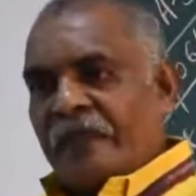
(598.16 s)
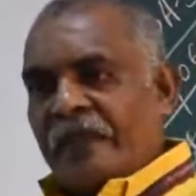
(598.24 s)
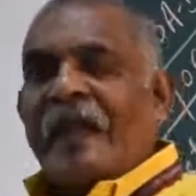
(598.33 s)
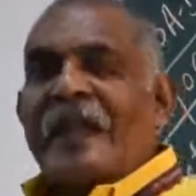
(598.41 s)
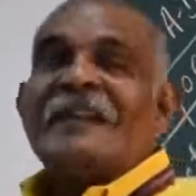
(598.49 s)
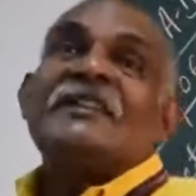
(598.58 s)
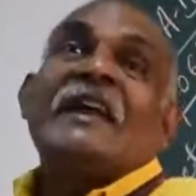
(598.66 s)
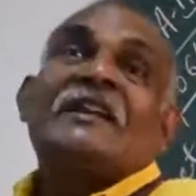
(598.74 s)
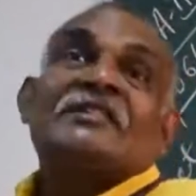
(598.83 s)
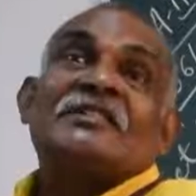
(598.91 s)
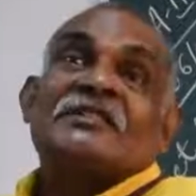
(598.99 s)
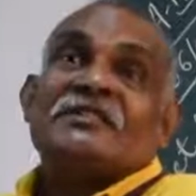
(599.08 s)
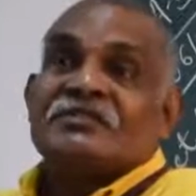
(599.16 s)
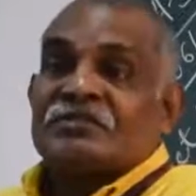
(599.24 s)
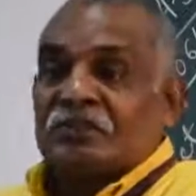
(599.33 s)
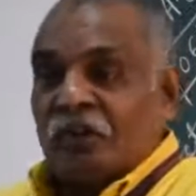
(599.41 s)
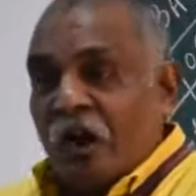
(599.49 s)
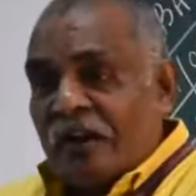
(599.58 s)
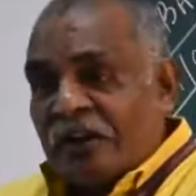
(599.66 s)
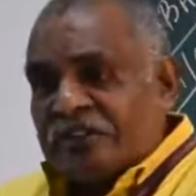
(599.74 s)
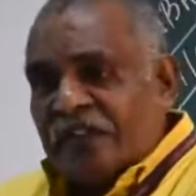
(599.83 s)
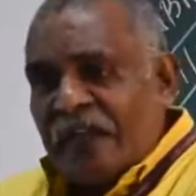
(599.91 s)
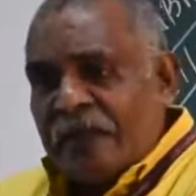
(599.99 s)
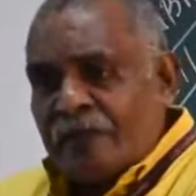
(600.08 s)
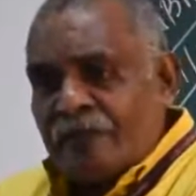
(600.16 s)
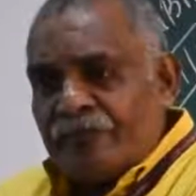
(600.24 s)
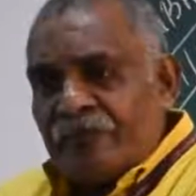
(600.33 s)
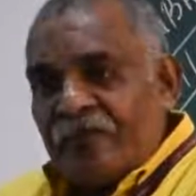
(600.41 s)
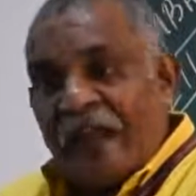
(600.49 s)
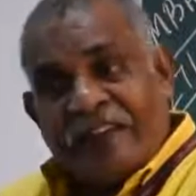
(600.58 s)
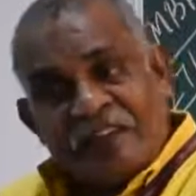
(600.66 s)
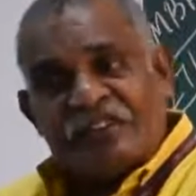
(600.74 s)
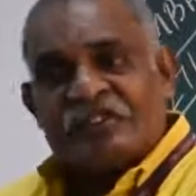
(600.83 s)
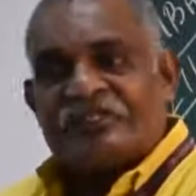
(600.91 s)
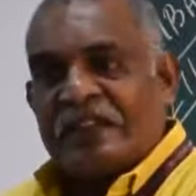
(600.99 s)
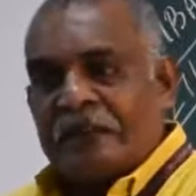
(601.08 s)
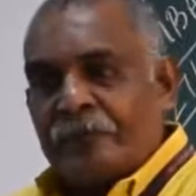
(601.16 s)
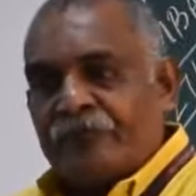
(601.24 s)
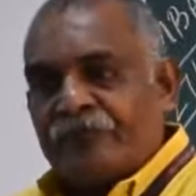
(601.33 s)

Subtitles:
And take longer time Additionally,